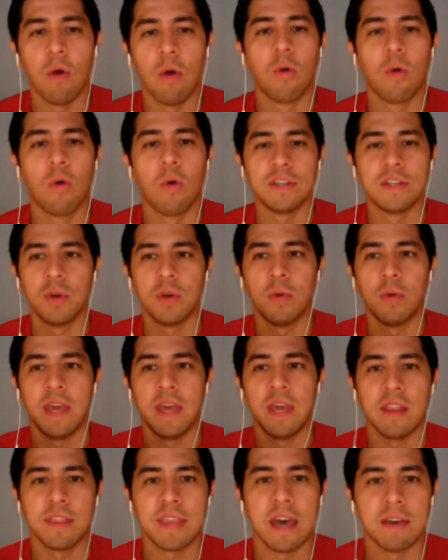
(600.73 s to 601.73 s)
or
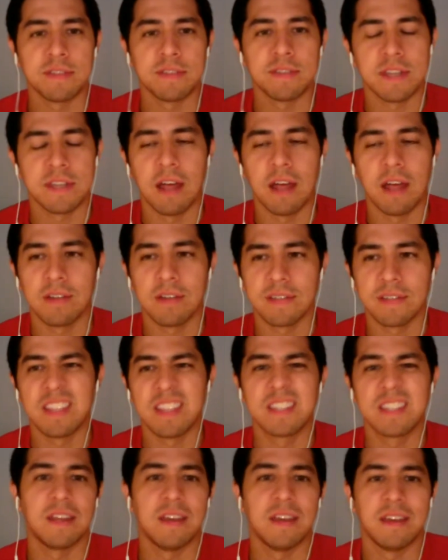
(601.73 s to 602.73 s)
donate $1,000, and
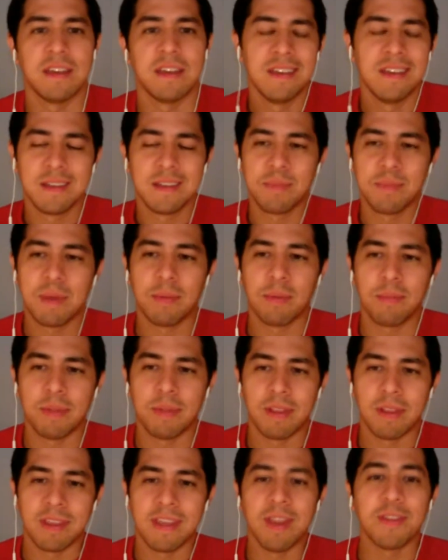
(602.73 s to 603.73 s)
it's gonna people
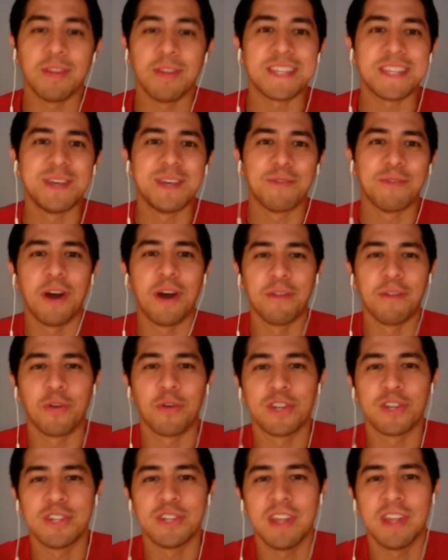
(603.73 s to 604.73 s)
will be, that's the
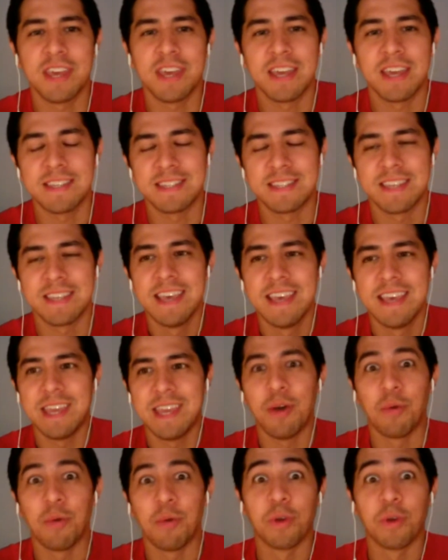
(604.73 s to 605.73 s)
unfortunate thing is,
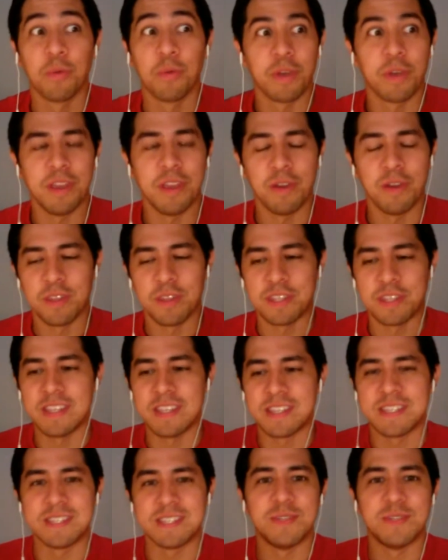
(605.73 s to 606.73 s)

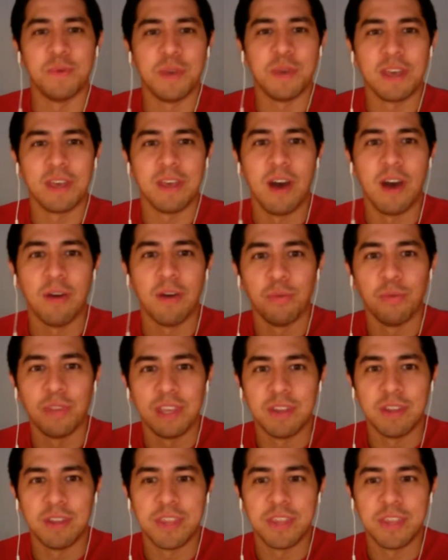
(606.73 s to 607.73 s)
this is doing a
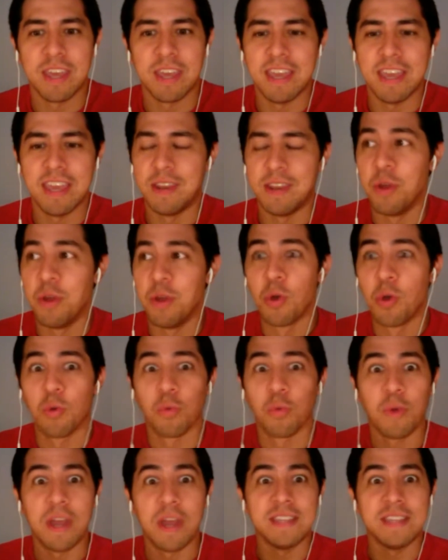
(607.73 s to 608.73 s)
really good thing in
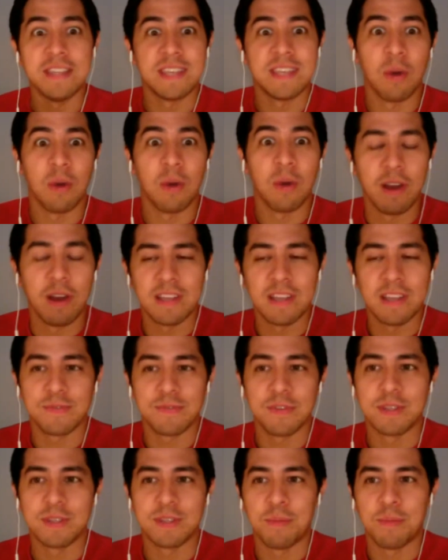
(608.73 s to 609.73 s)
raising awareness
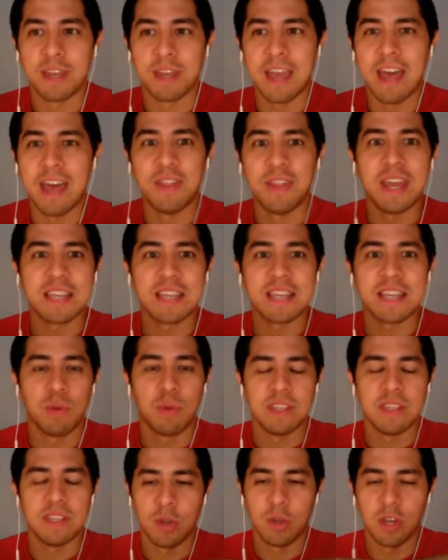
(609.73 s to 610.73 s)
for something, and the next one
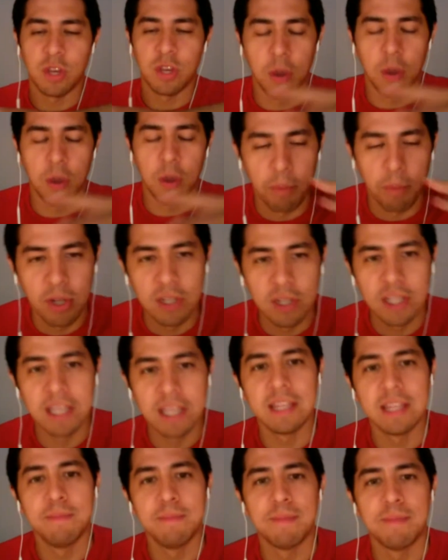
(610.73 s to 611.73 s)
is going to
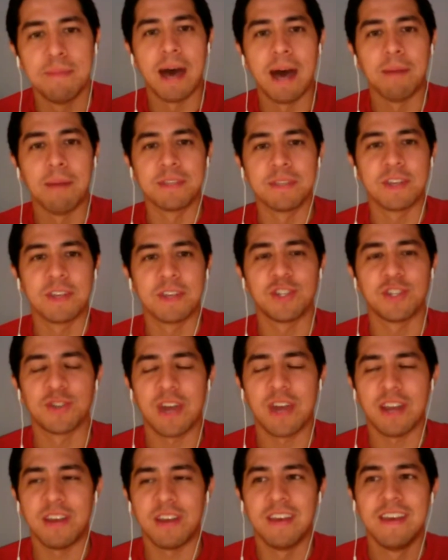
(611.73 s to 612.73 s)
completely bomb because they're going to
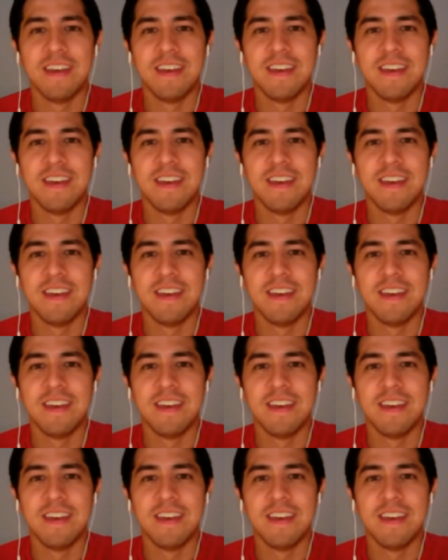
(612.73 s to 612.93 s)
try to